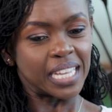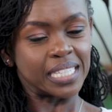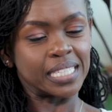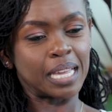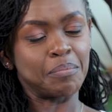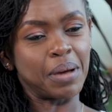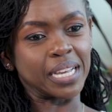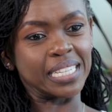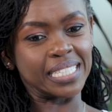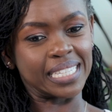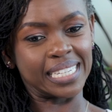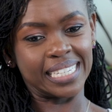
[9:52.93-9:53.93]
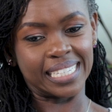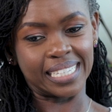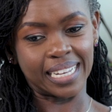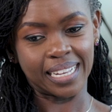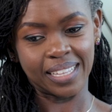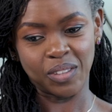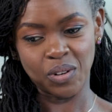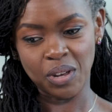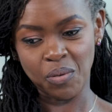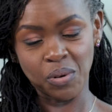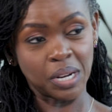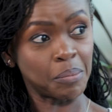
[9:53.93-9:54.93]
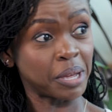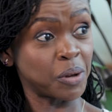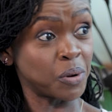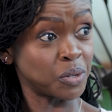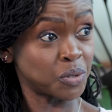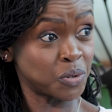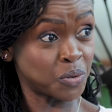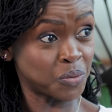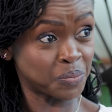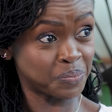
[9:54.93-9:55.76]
He sat back, he said, God, now what am I going to do?